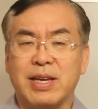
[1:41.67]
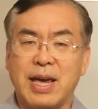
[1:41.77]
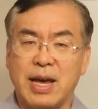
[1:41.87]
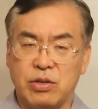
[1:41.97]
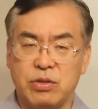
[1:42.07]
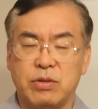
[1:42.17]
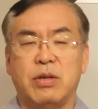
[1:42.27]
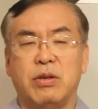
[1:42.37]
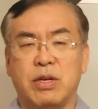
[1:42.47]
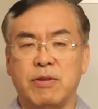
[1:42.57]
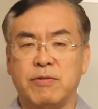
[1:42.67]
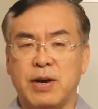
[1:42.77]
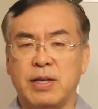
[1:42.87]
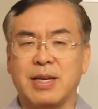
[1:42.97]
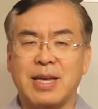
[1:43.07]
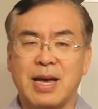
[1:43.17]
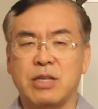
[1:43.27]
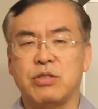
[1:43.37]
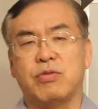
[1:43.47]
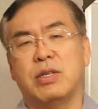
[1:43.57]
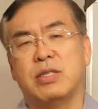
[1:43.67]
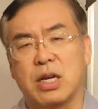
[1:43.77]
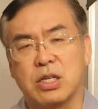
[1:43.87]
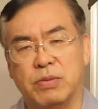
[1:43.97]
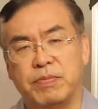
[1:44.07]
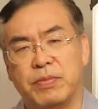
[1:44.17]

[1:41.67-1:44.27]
cash. You can find the cash transaction.